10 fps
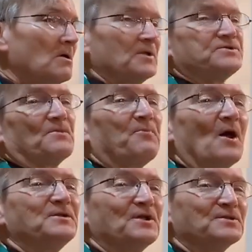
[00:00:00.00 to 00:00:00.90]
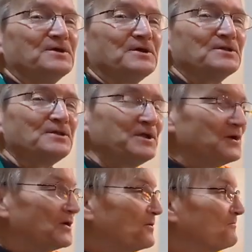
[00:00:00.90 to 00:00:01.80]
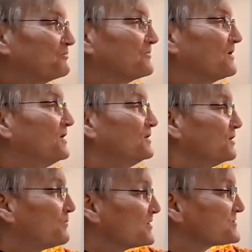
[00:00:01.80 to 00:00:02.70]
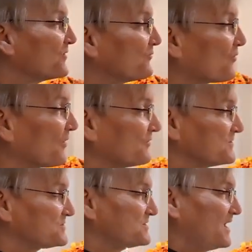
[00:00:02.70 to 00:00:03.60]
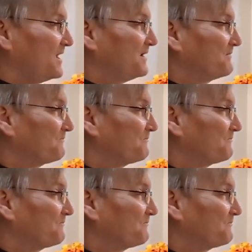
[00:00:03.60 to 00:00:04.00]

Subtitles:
It's abundantly clear in the epistle for this day,